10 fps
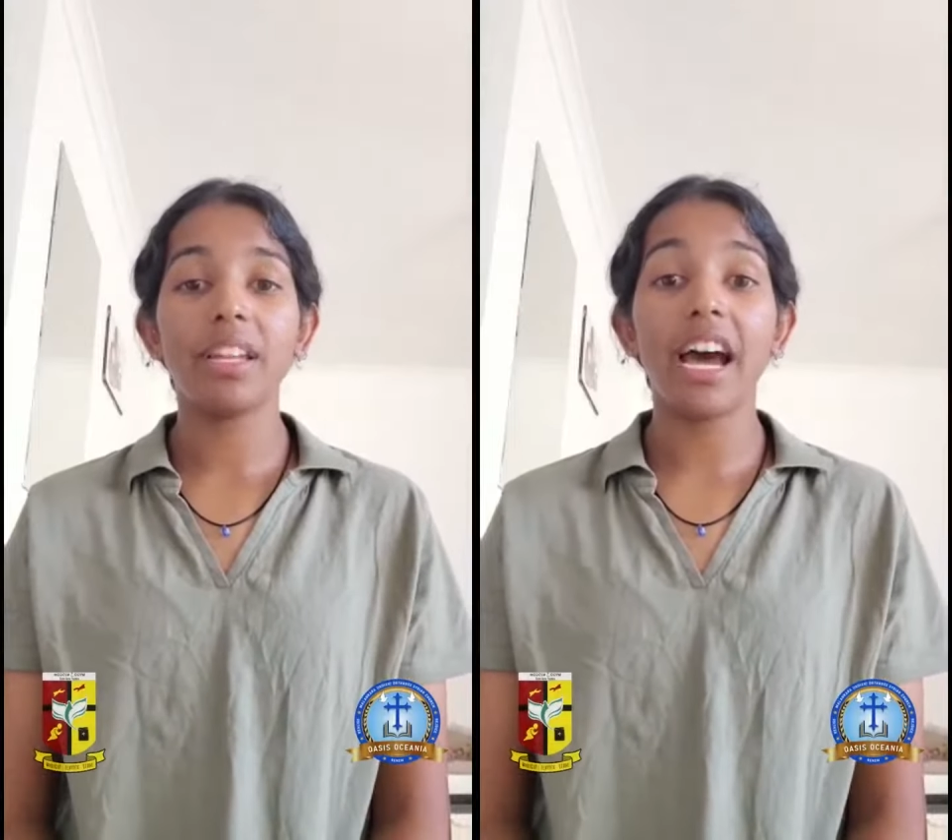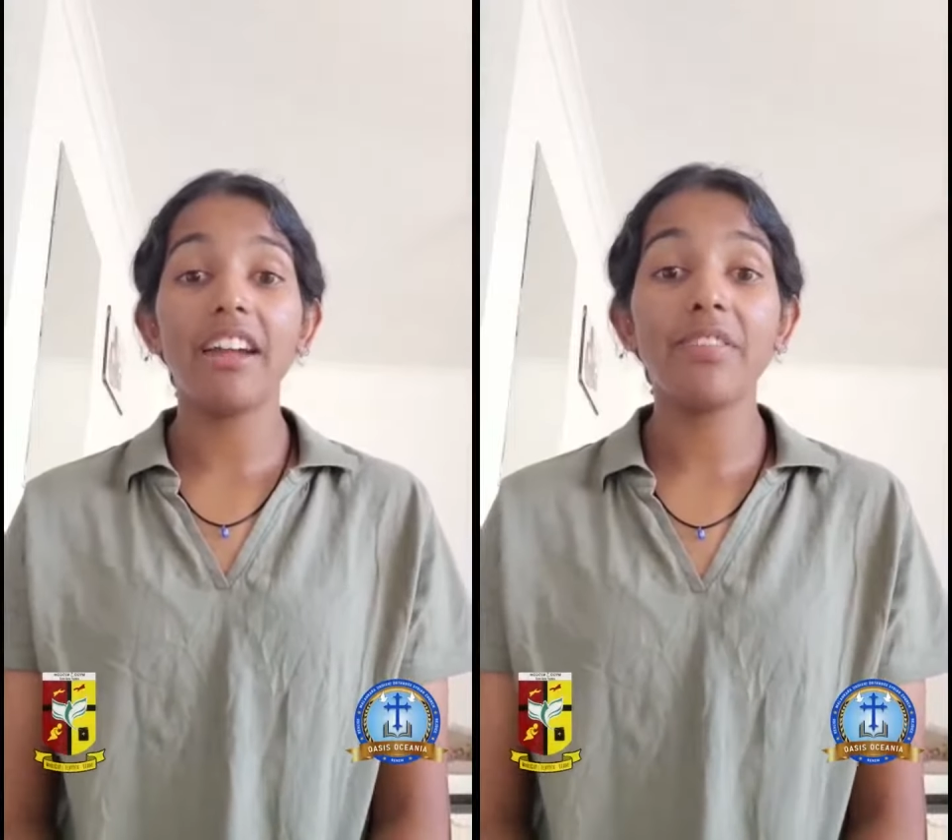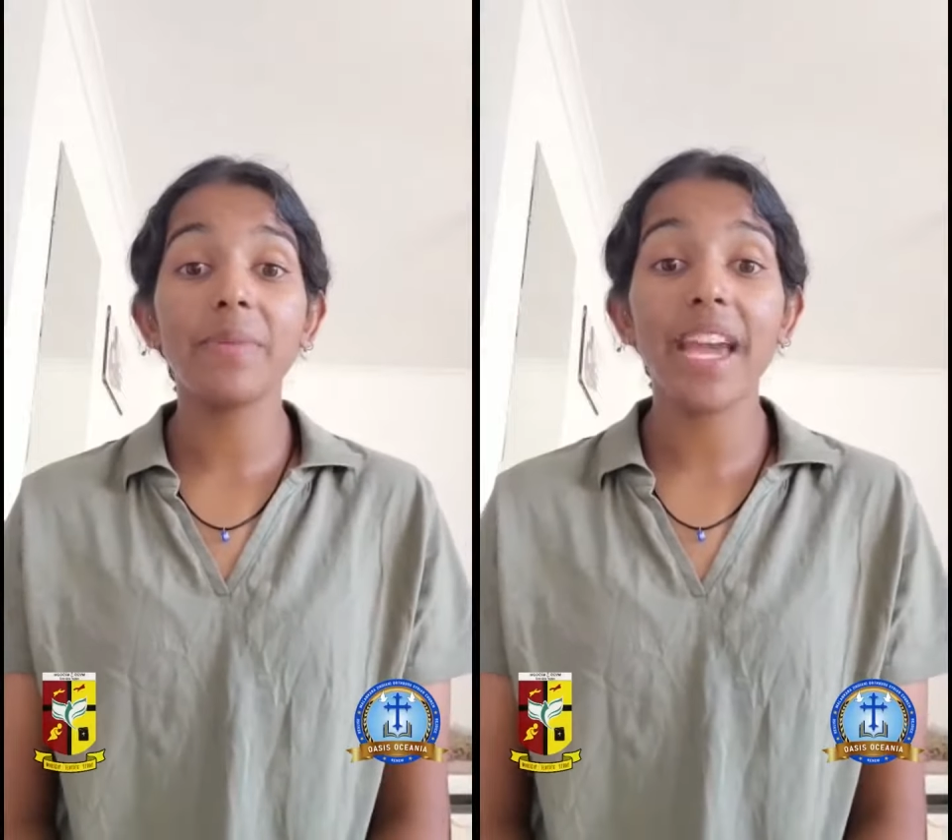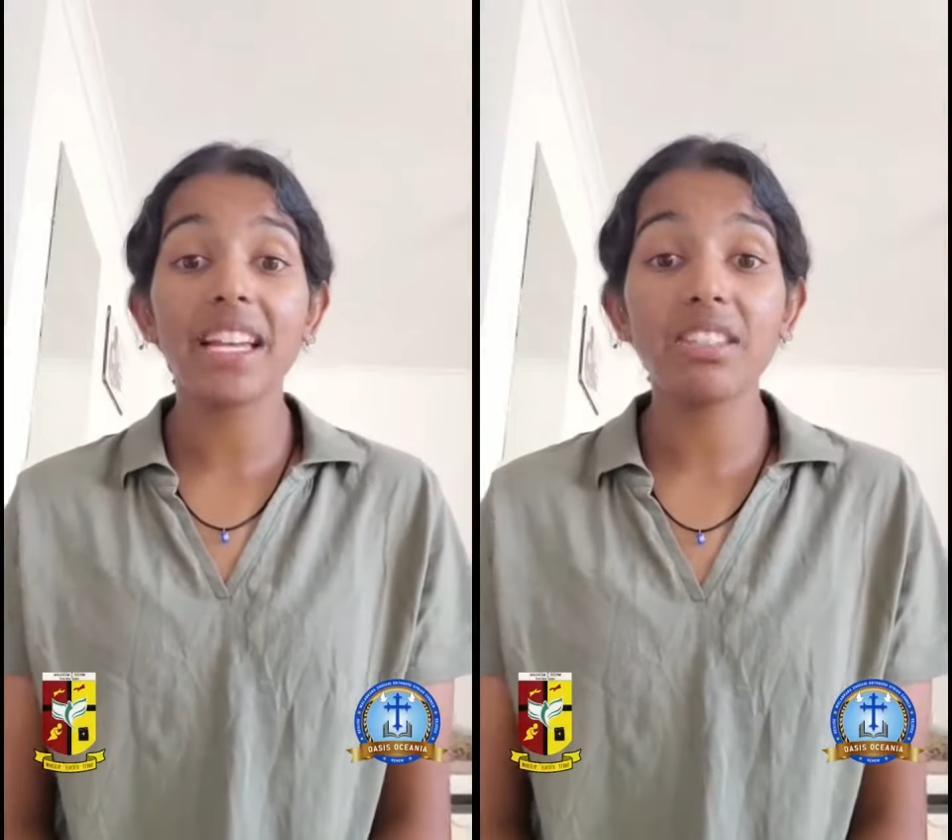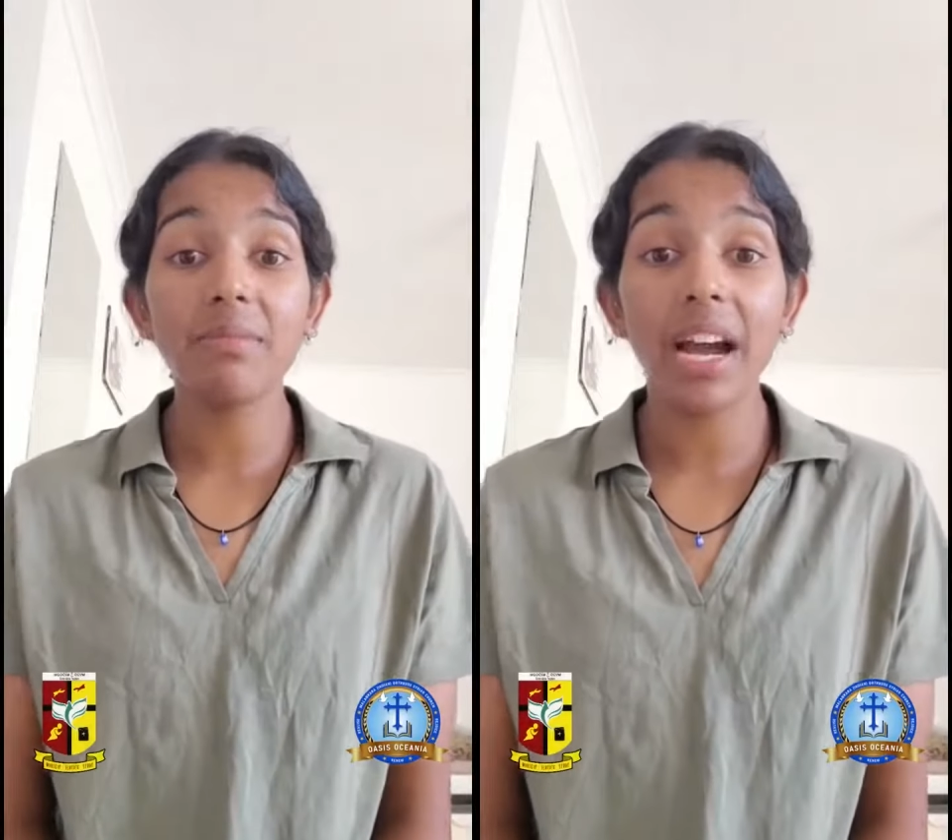and I am from the
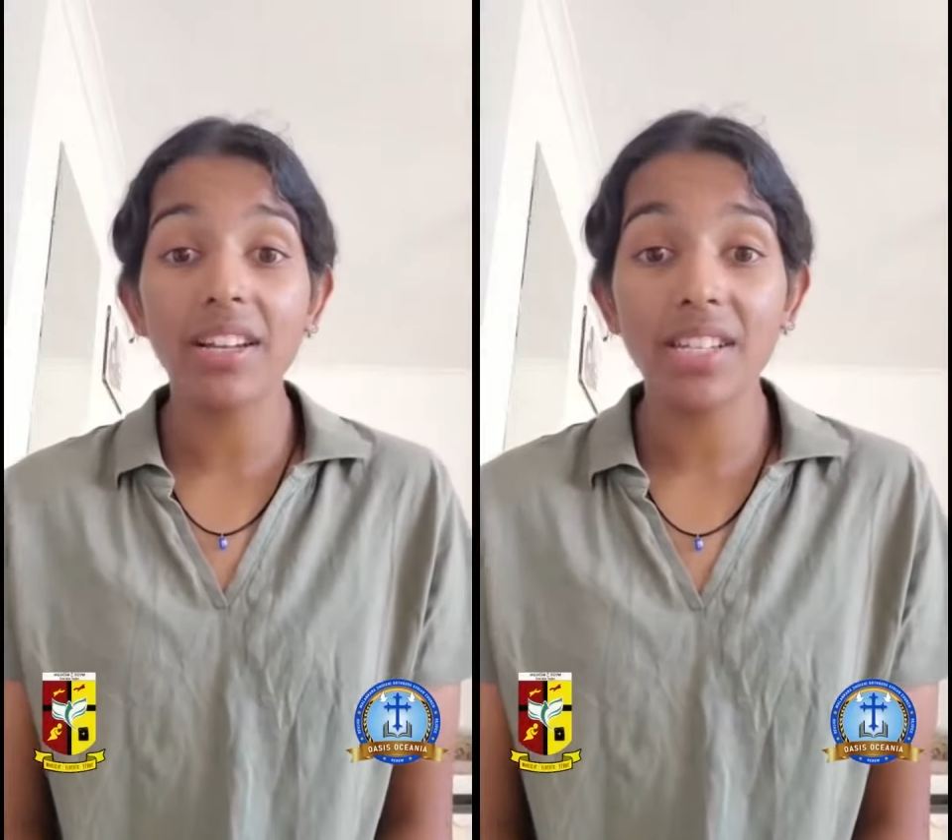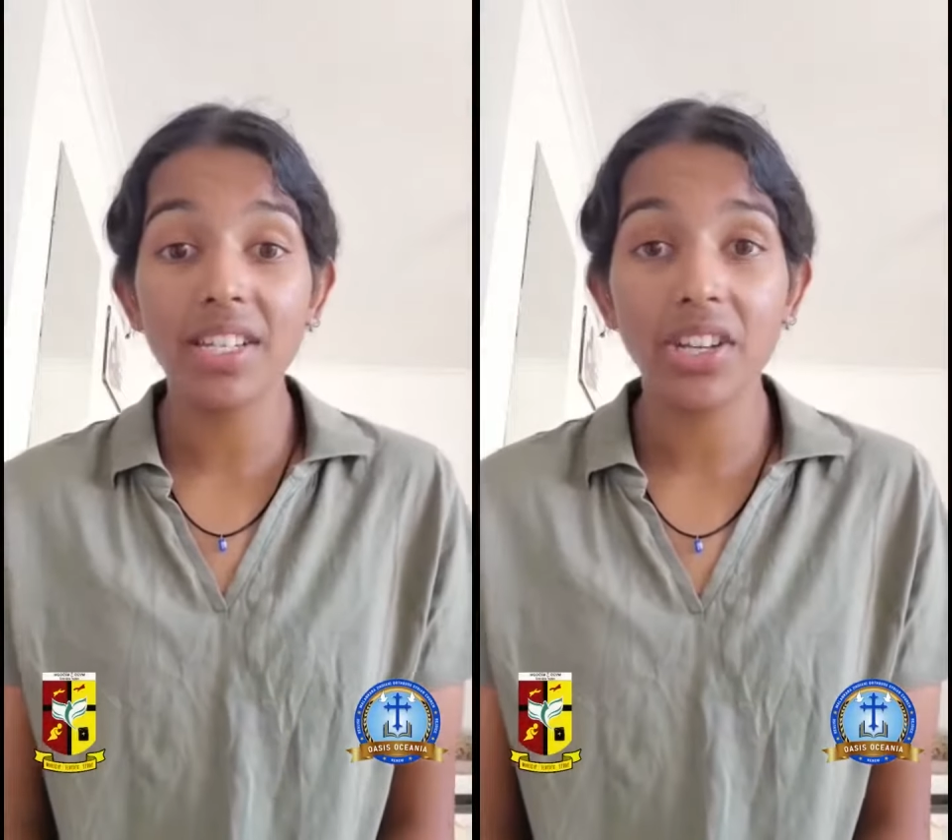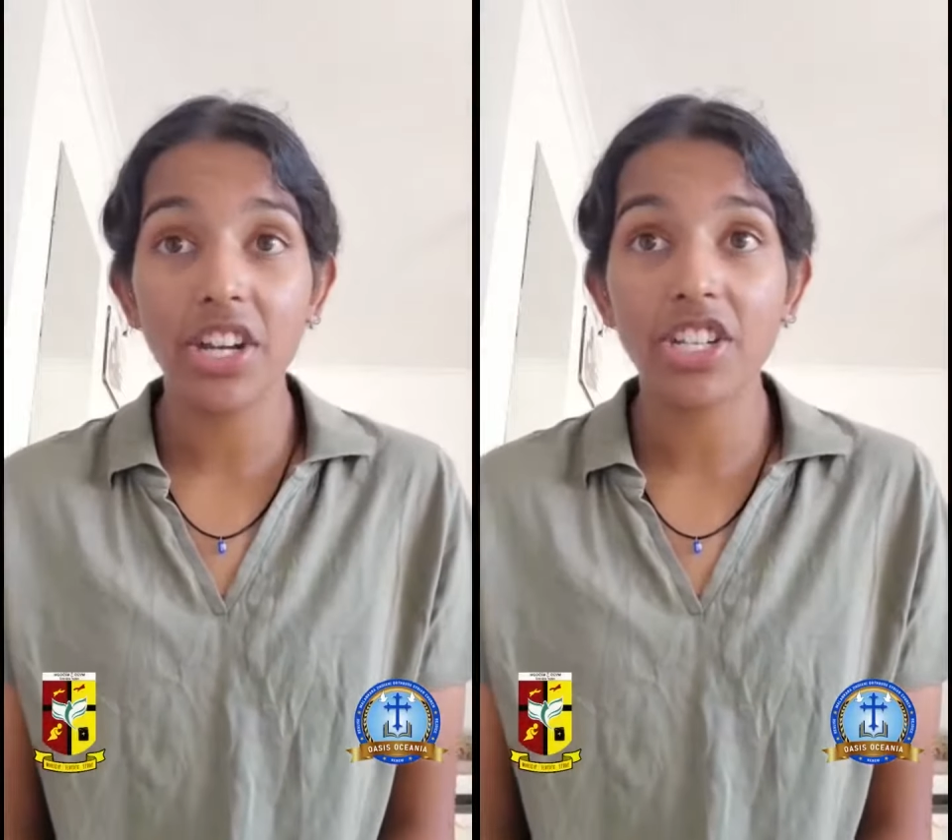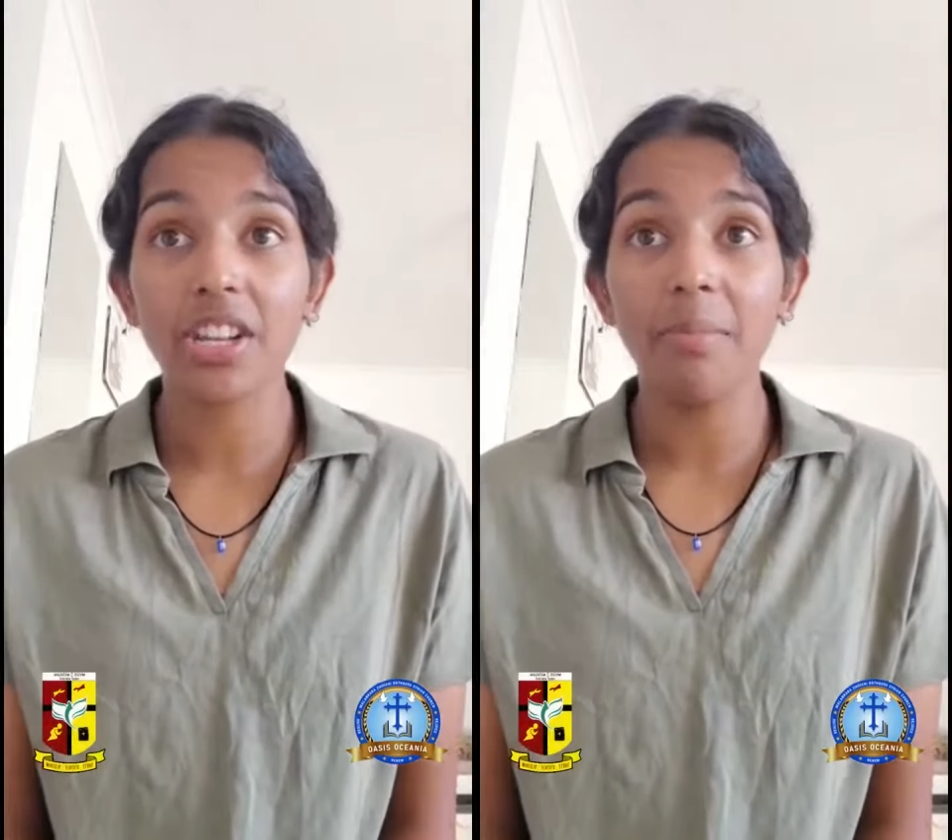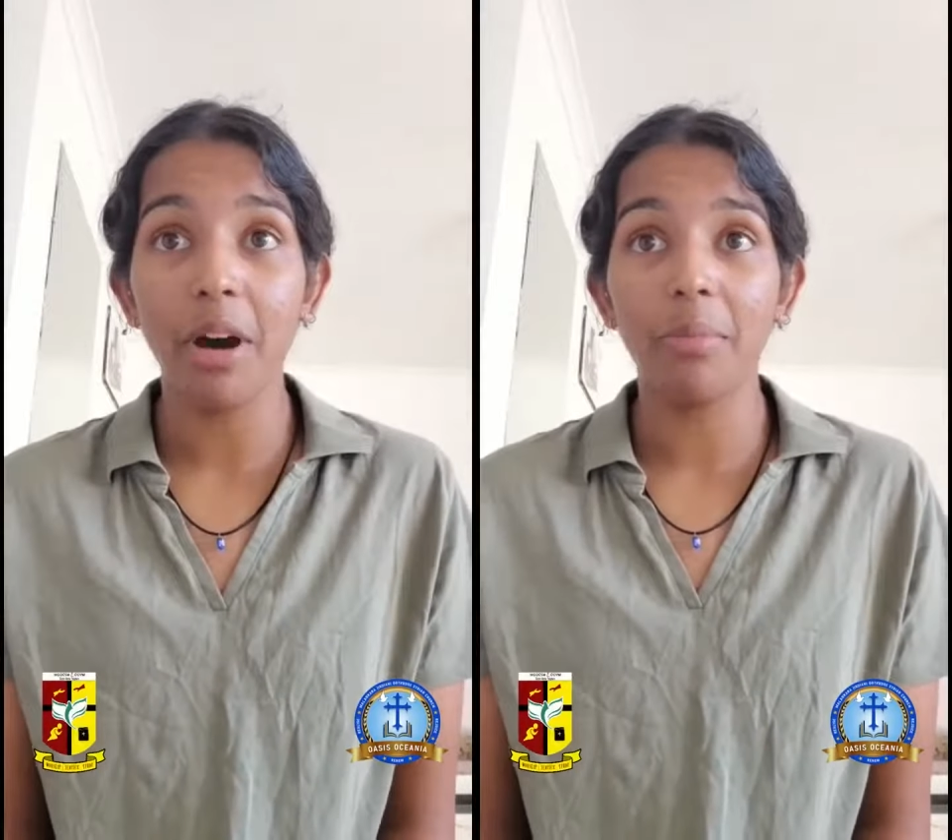SMIC Church
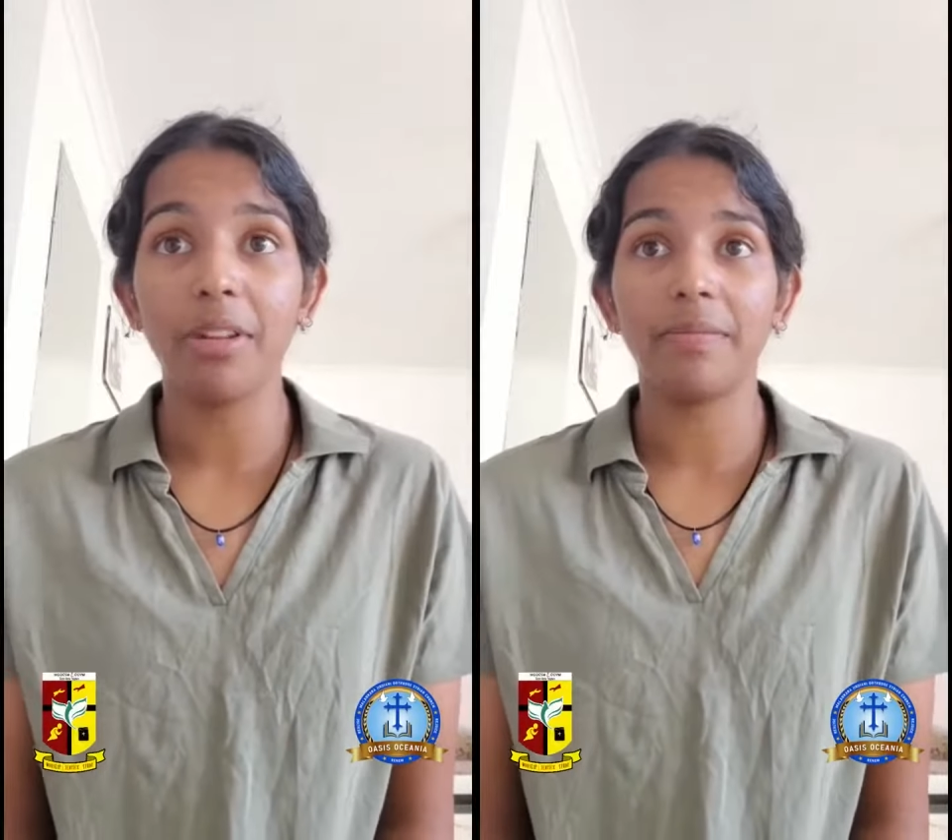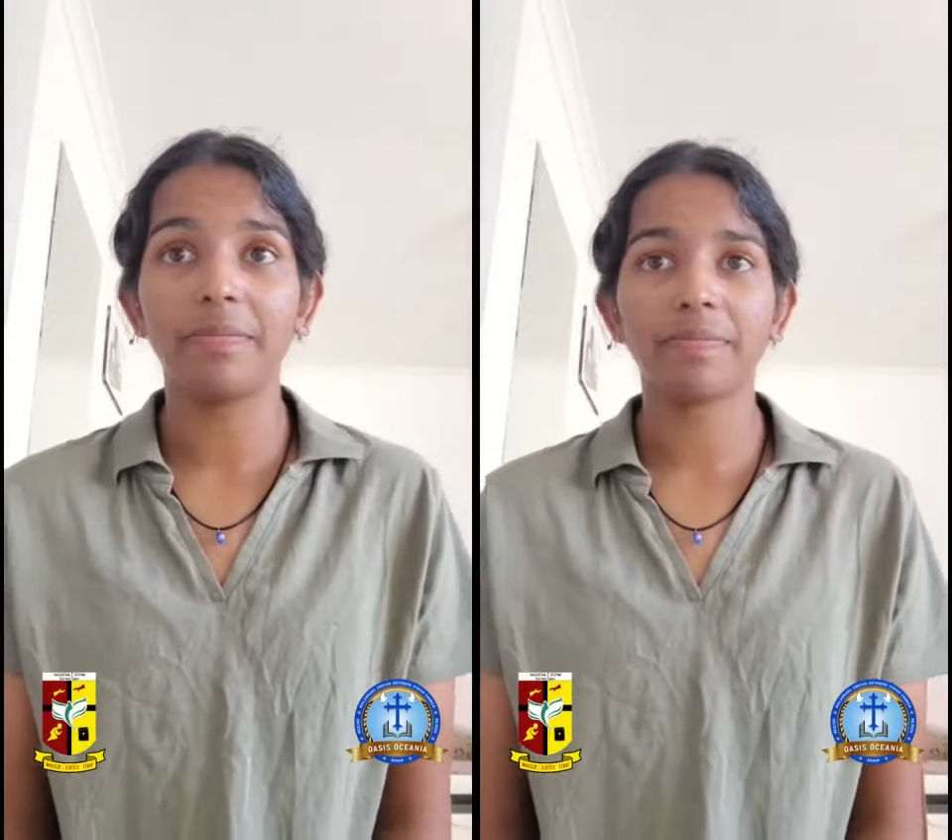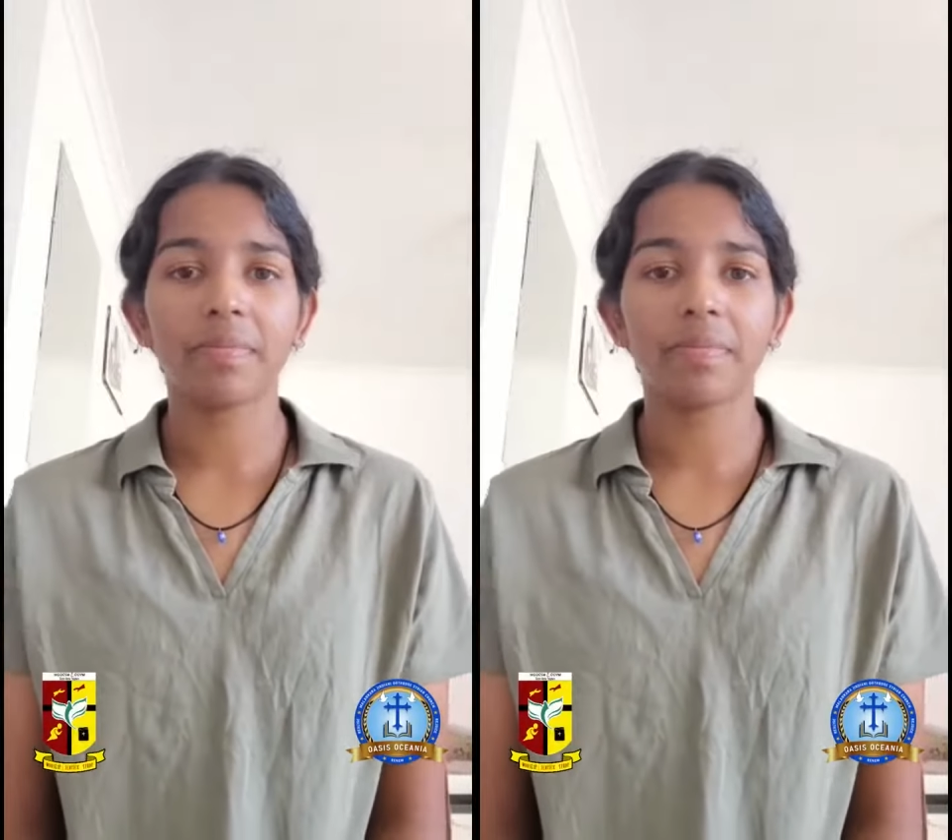in Melbourne.